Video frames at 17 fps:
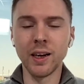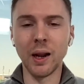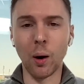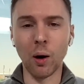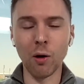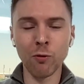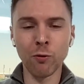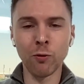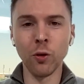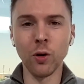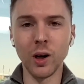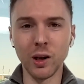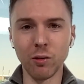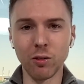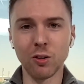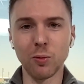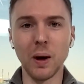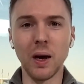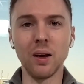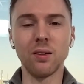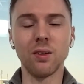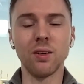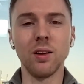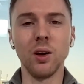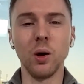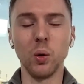Now, I fully
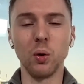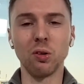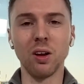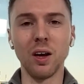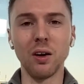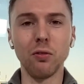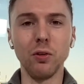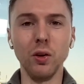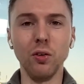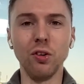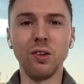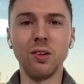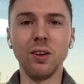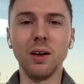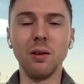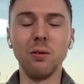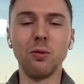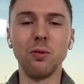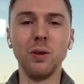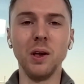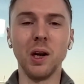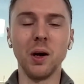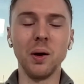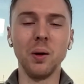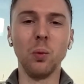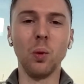respect a horse like Fugitive.
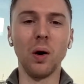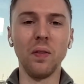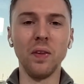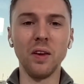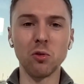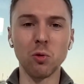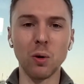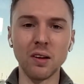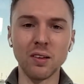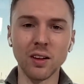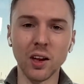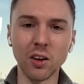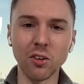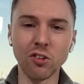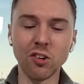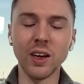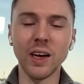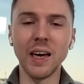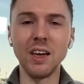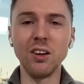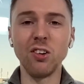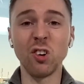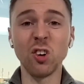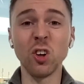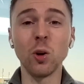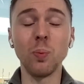He won this race last year. He
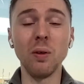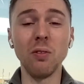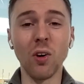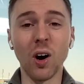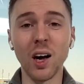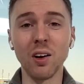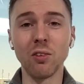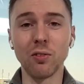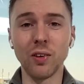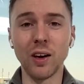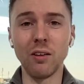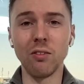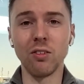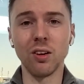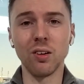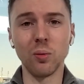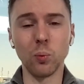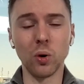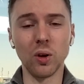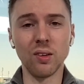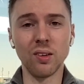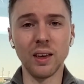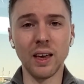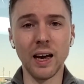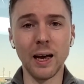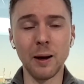should be vying for favouritism
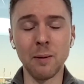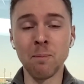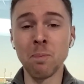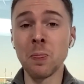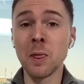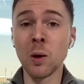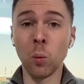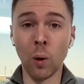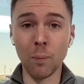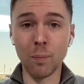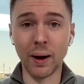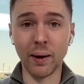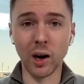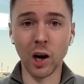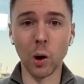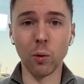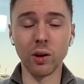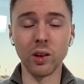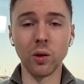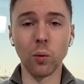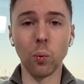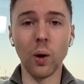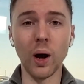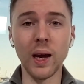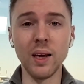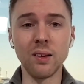once again, £1 lower in the
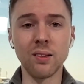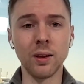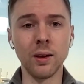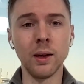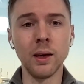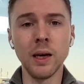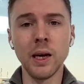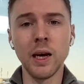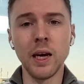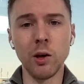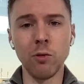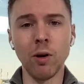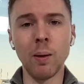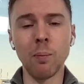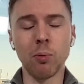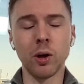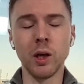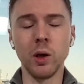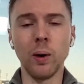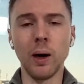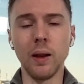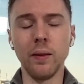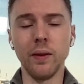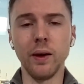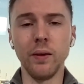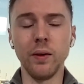weights, and he ran pretty
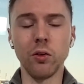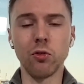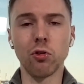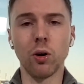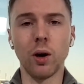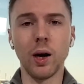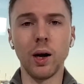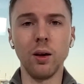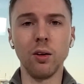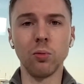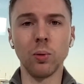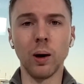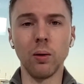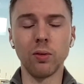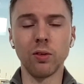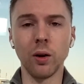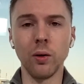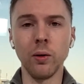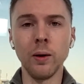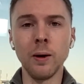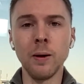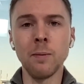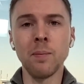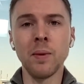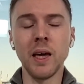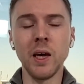well in the trial as well. So
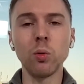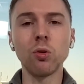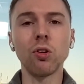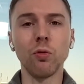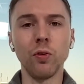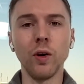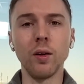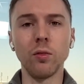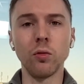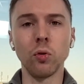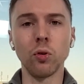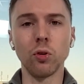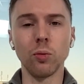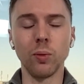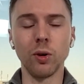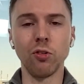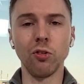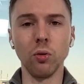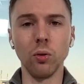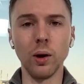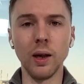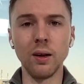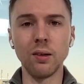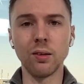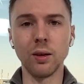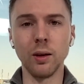he was the first horse on my
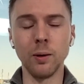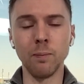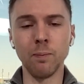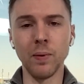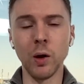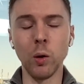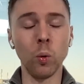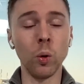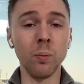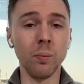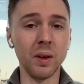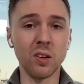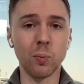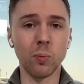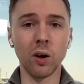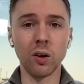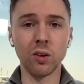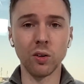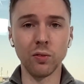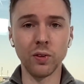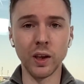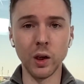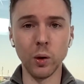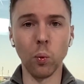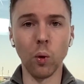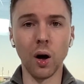shortlist, and it wouldn't be surprising if
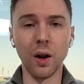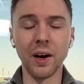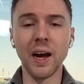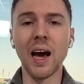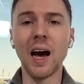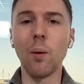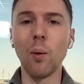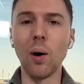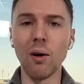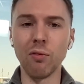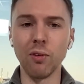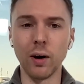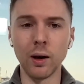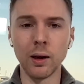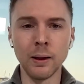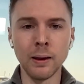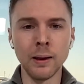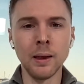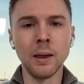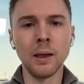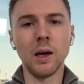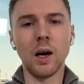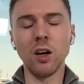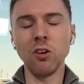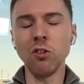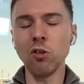he won. However,
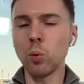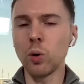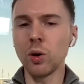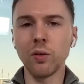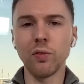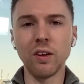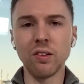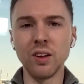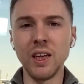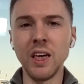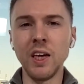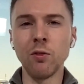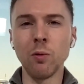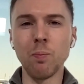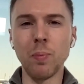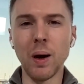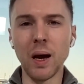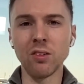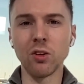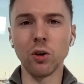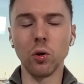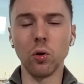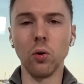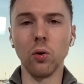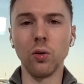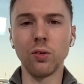I just wonder if there's an even better
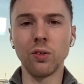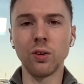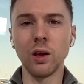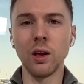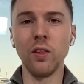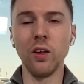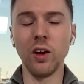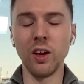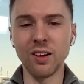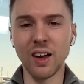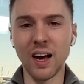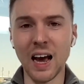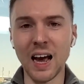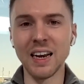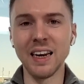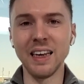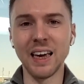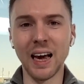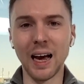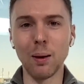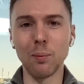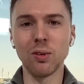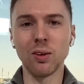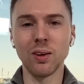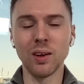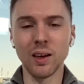horse that is
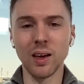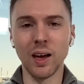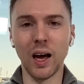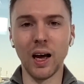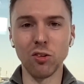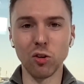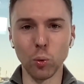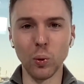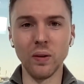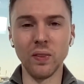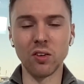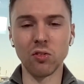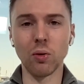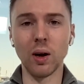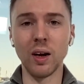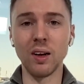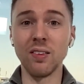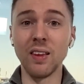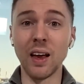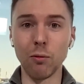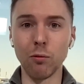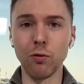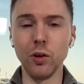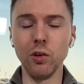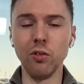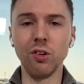handicapped to win this race than
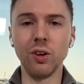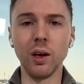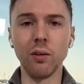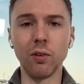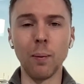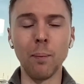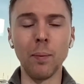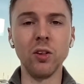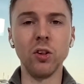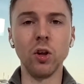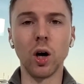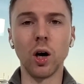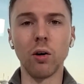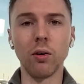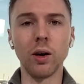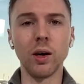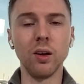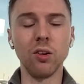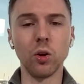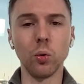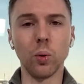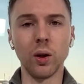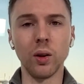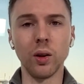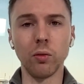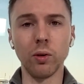Fugitive, and Madara is the
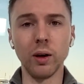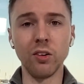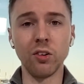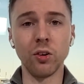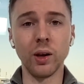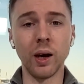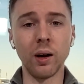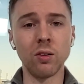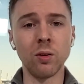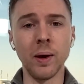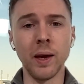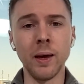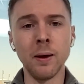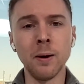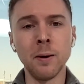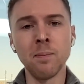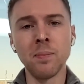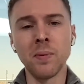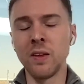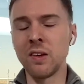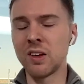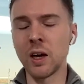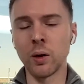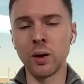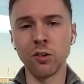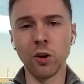one that really stood out to me. This
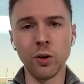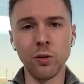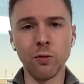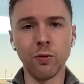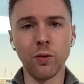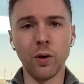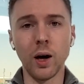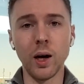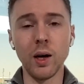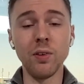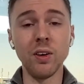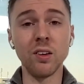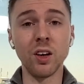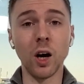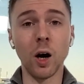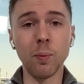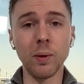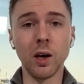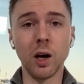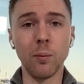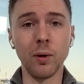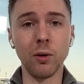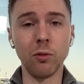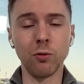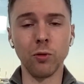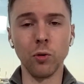gelding's only 5. He's an
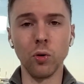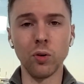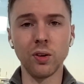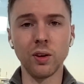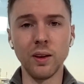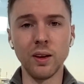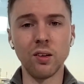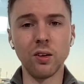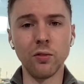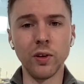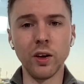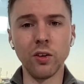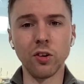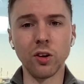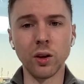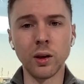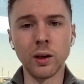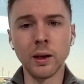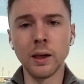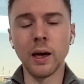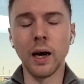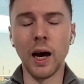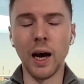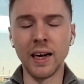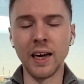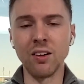up-and-coming force in this division
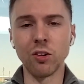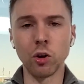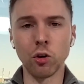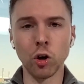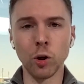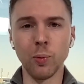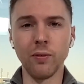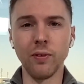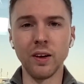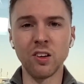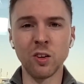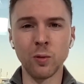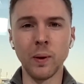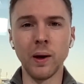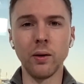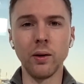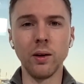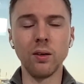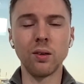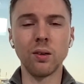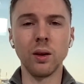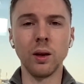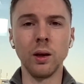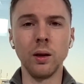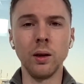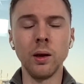against a group of experienced
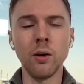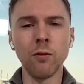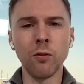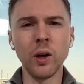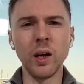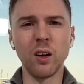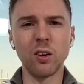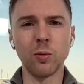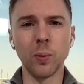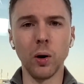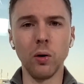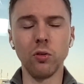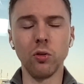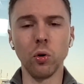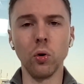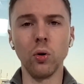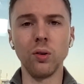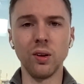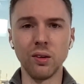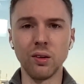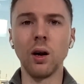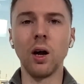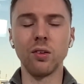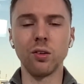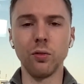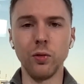and fully exposed horses, the
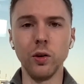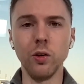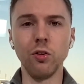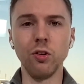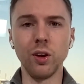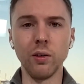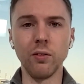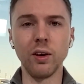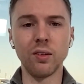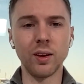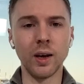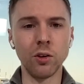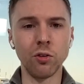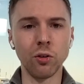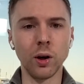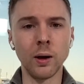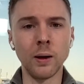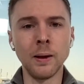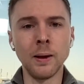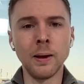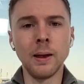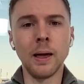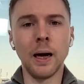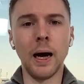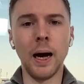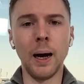likes of Fugitive, etc.
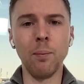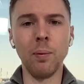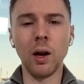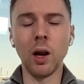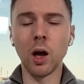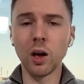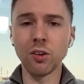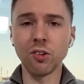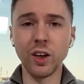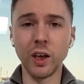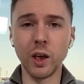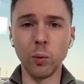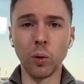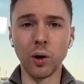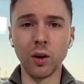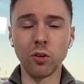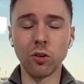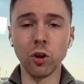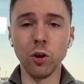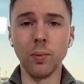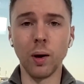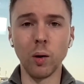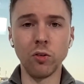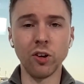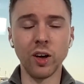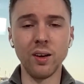Last year, he won a
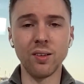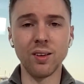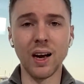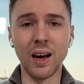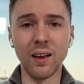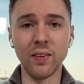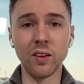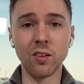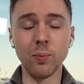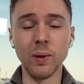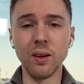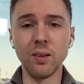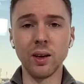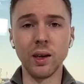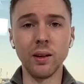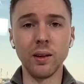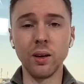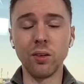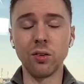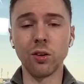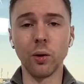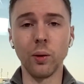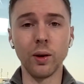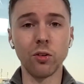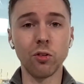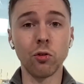2-mile chase at this meeting and did so
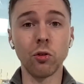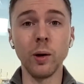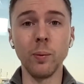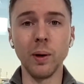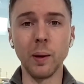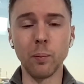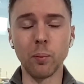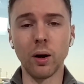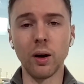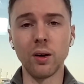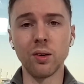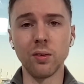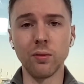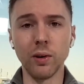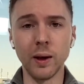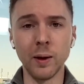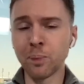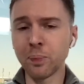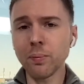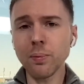extremely impressively.